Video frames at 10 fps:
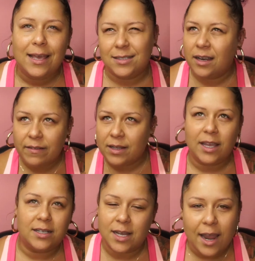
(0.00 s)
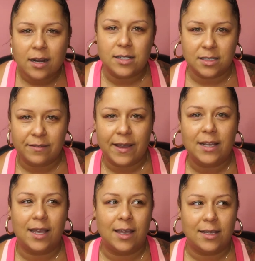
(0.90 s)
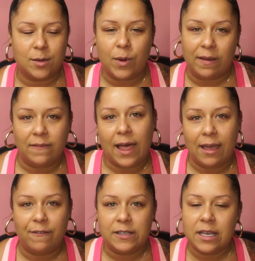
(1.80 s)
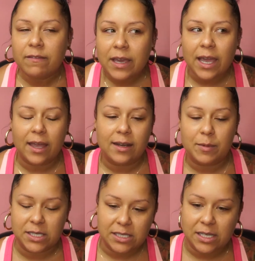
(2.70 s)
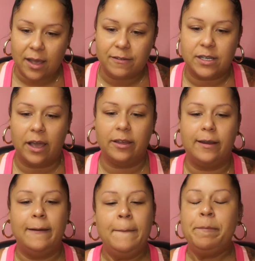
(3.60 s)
It's not even like a die-hard Disney fan, like it's a way of life. It's like a vegan, I'm a Disney lifestyler.